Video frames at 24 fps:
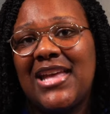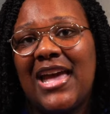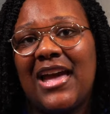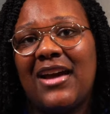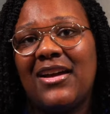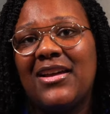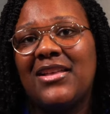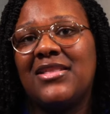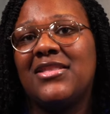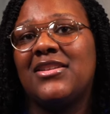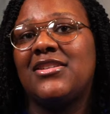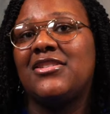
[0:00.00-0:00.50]

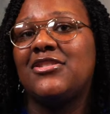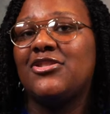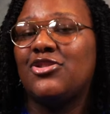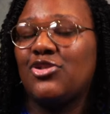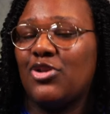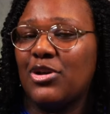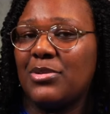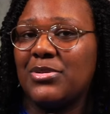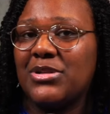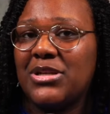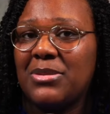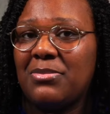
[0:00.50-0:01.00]
down in the
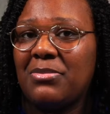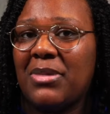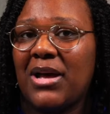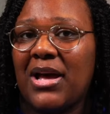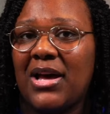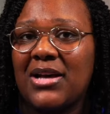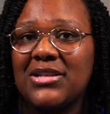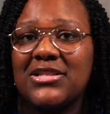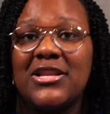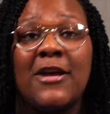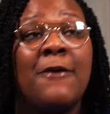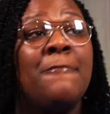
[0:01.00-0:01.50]
description
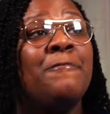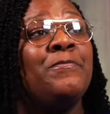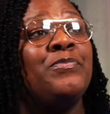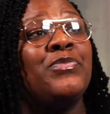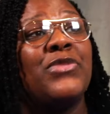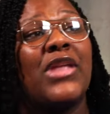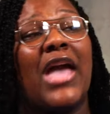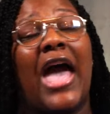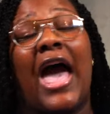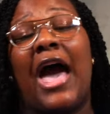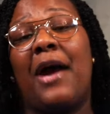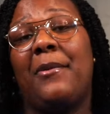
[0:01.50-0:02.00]
box.
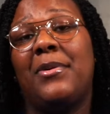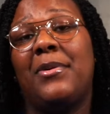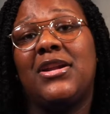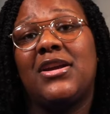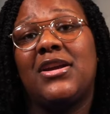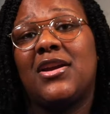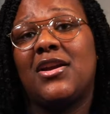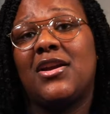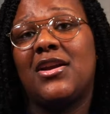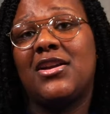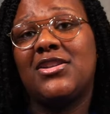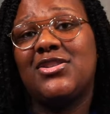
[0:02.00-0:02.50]
I would
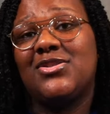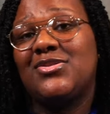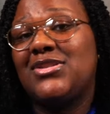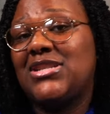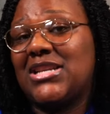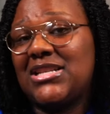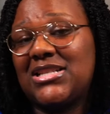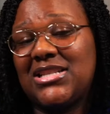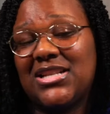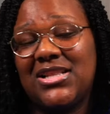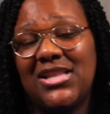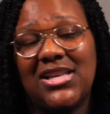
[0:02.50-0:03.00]
encourage you
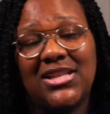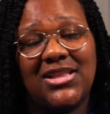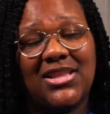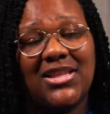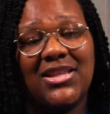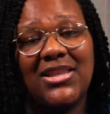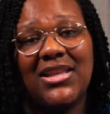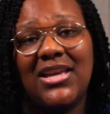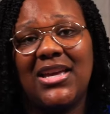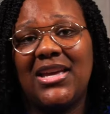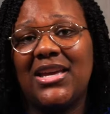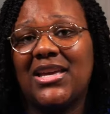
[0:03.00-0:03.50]
just click the
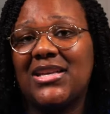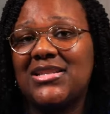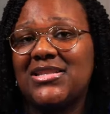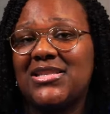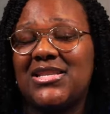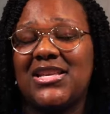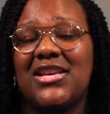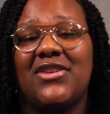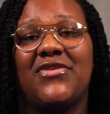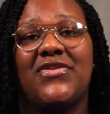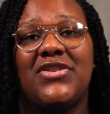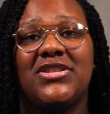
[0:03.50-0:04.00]
link and
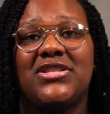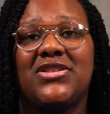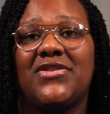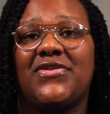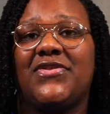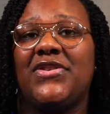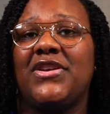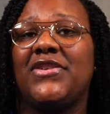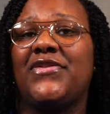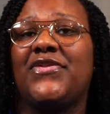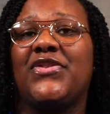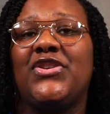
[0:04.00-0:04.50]
see if it's a
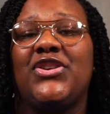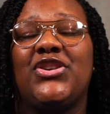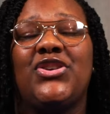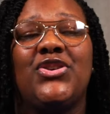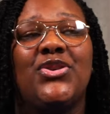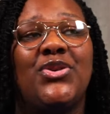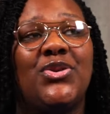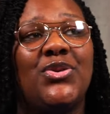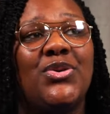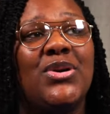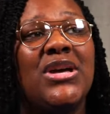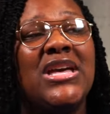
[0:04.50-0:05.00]
fit for
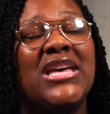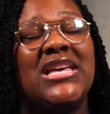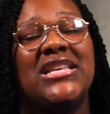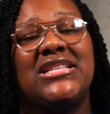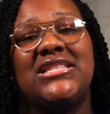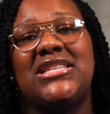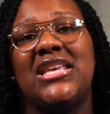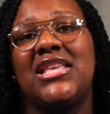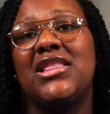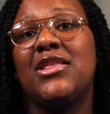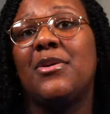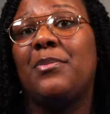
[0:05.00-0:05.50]
you.
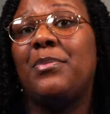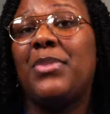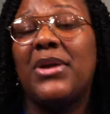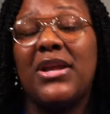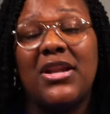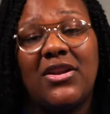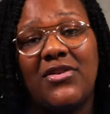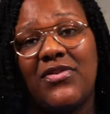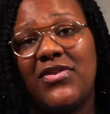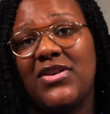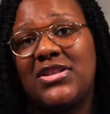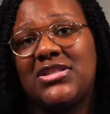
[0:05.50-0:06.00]
See the
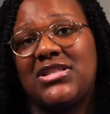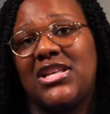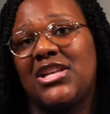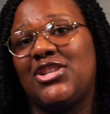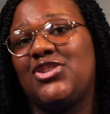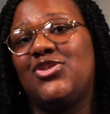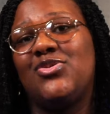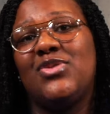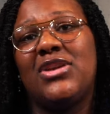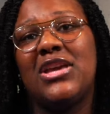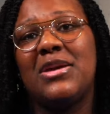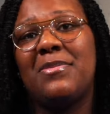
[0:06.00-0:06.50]
benefits
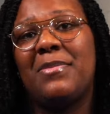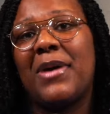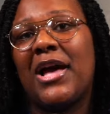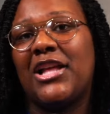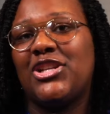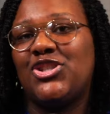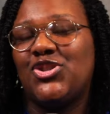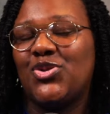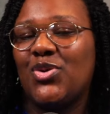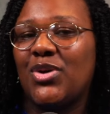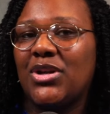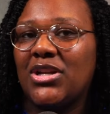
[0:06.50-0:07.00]
that you get by
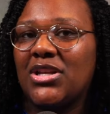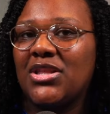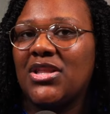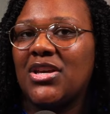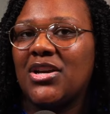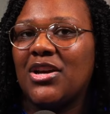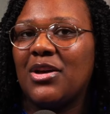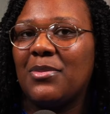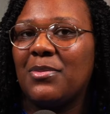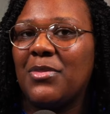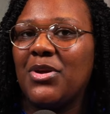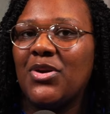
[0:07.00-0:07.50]
joining the
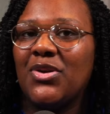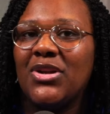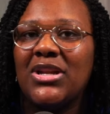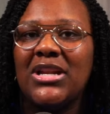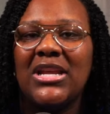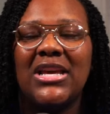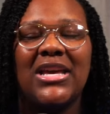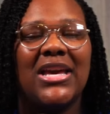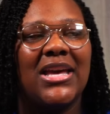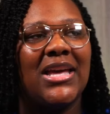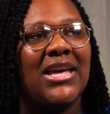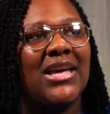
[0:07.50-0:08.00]

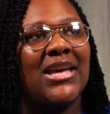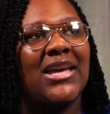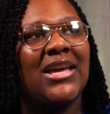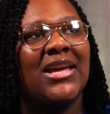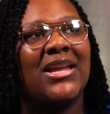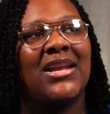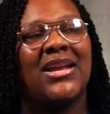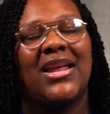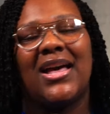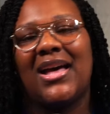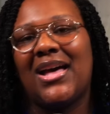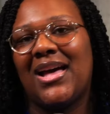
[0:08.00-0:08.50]
community.
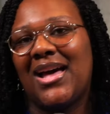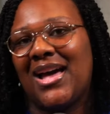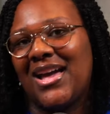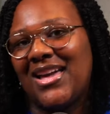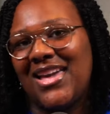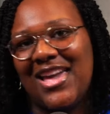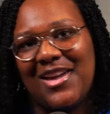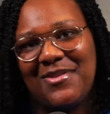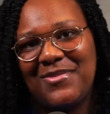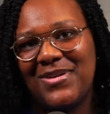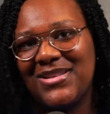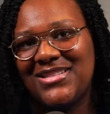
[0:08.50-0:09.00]
And I
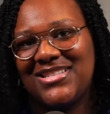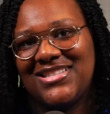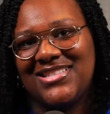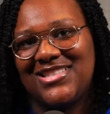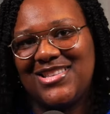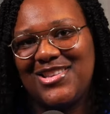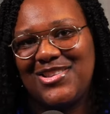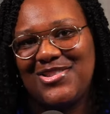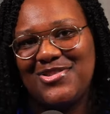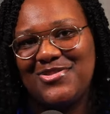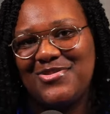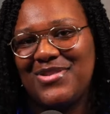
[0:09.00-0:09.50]
can't wait to
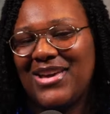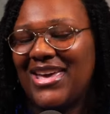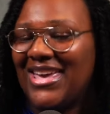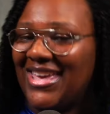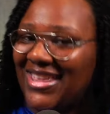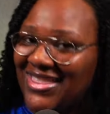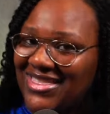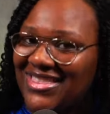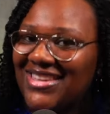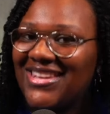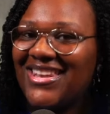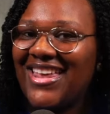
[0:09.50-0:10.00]
see you
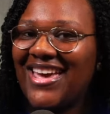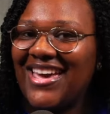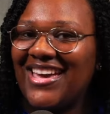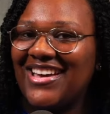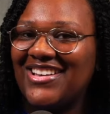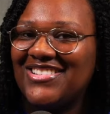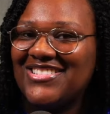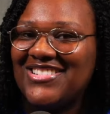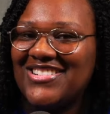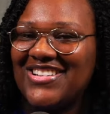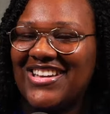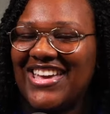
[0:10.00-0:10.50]
in the
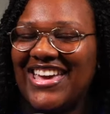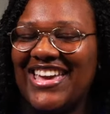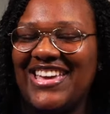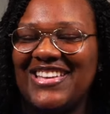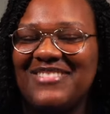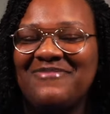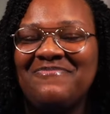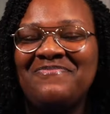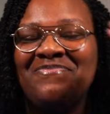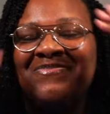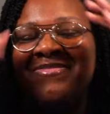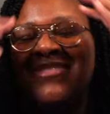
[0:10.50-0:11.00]
lounge,
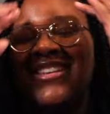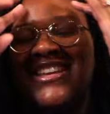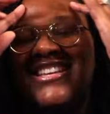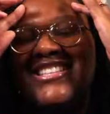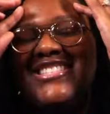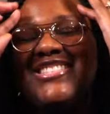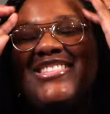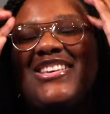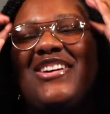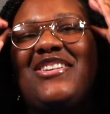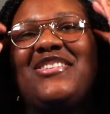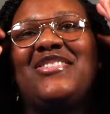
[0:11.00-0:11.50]
okay?
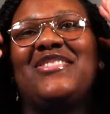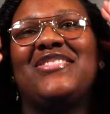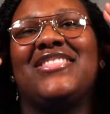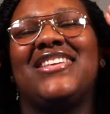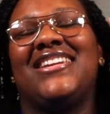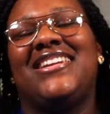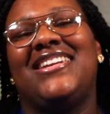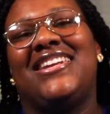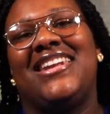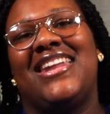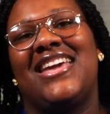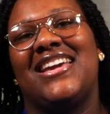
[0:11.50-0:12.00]
So the
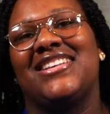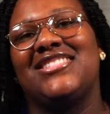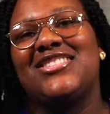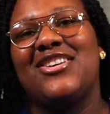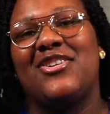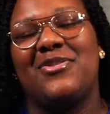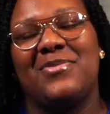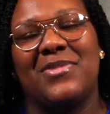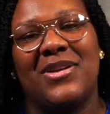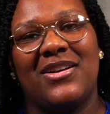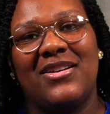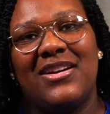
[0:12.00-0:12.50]
next
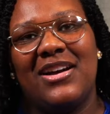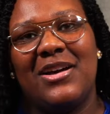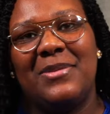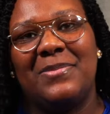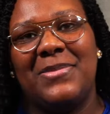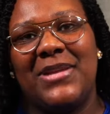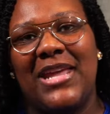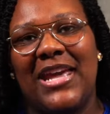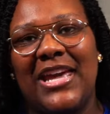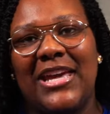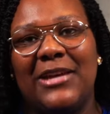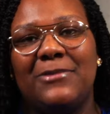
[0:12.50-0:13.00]
homegirl
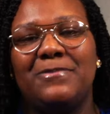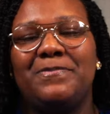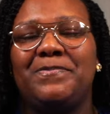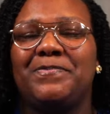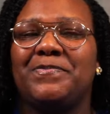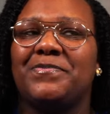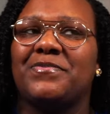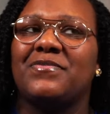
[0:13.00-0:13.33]
update,